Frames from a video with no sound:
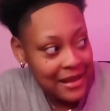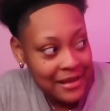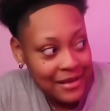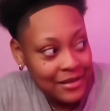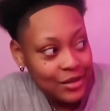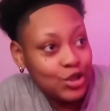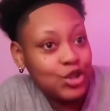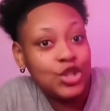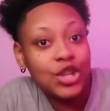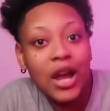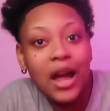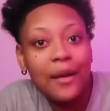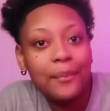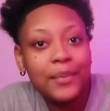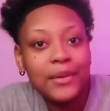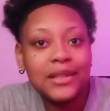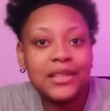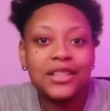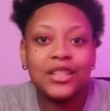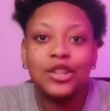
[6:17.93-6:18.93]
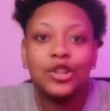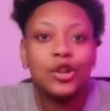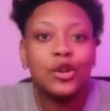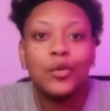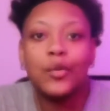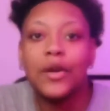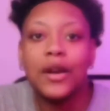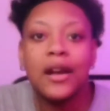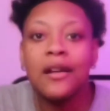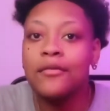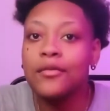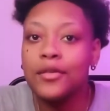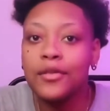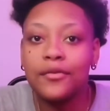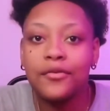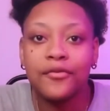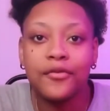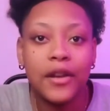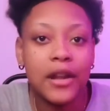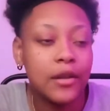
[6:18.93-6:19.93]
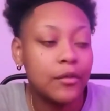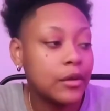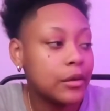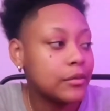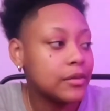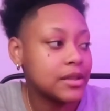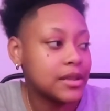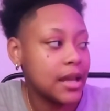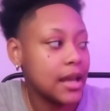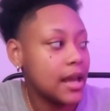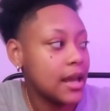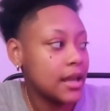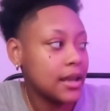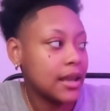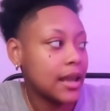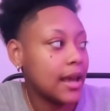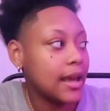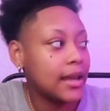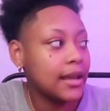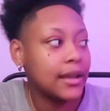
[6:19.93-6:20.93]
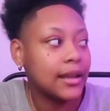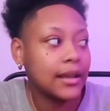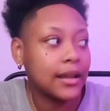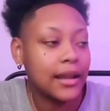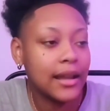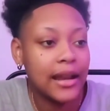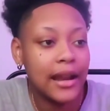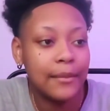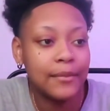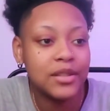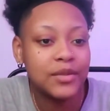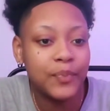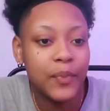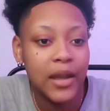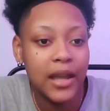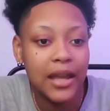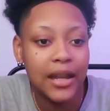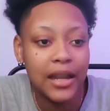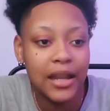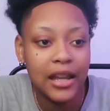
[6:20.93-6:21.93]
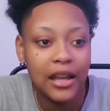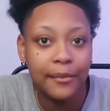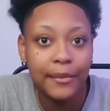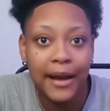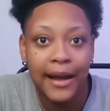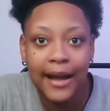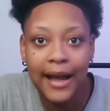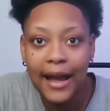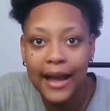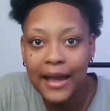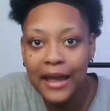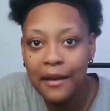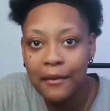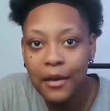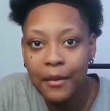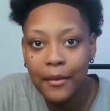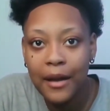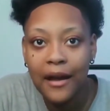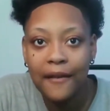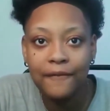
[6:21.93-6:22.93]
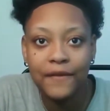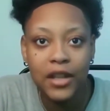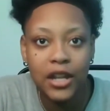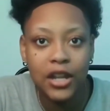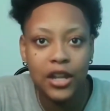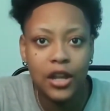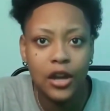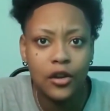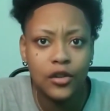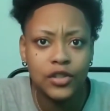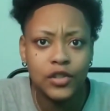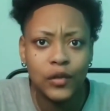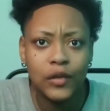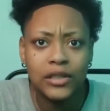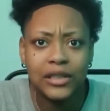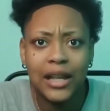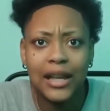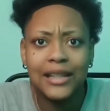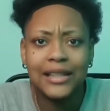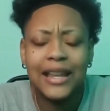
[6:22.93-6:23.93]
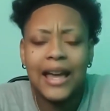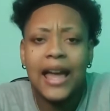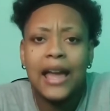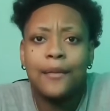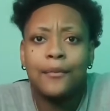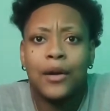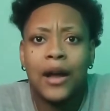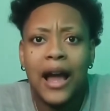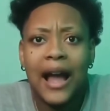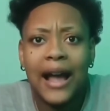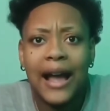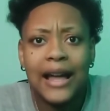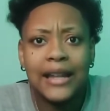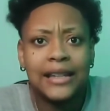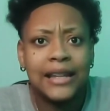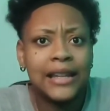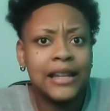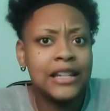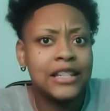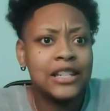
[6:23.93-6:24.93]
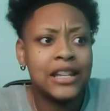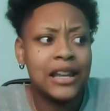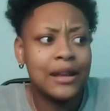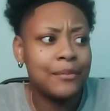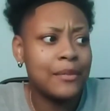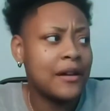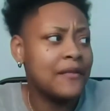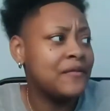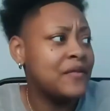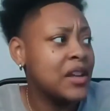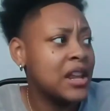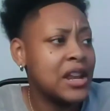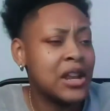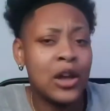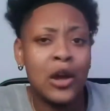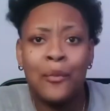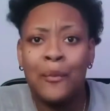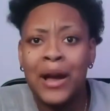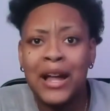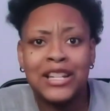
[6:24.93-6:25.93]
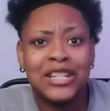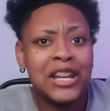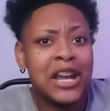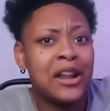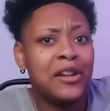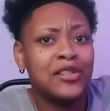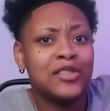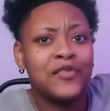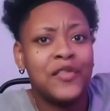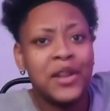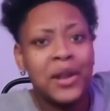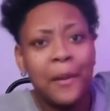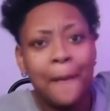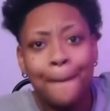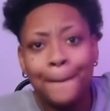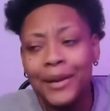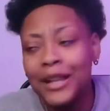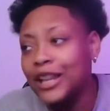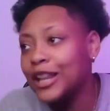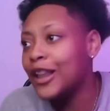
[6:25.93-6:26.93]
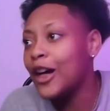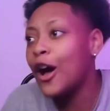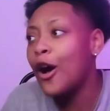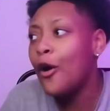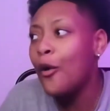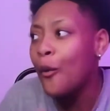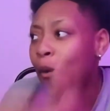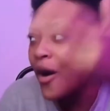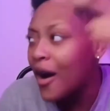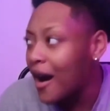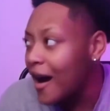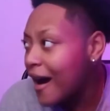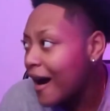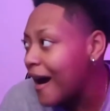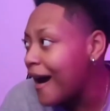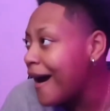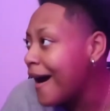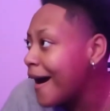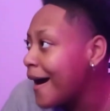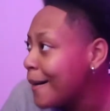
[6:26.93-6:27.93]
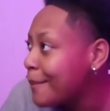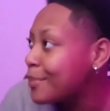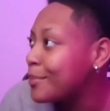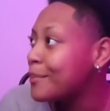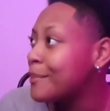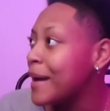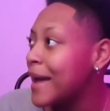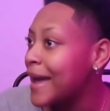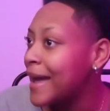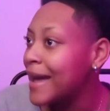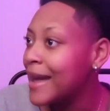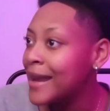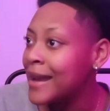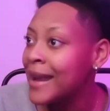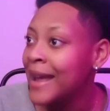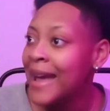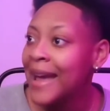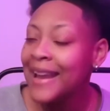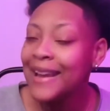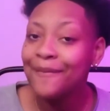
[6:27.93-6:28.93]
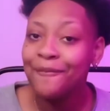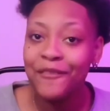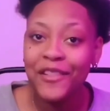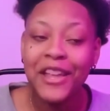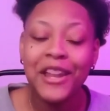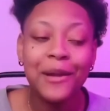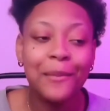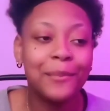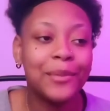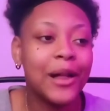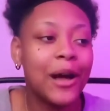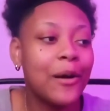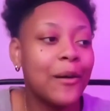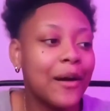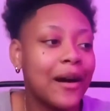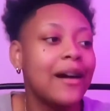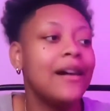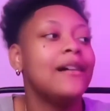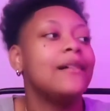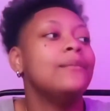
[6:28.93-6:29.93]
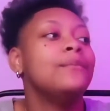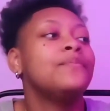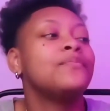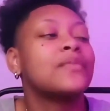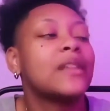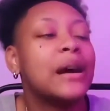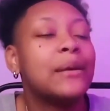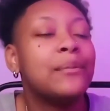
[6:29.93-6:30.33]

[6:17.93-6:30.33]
shopping center, wherever the freak we was at, like, and I'm speaking to him. I got him in my video, so it's like, dang, bro, I got DDG in my video. My channel's finna blow up, man. Finna blow up. I'm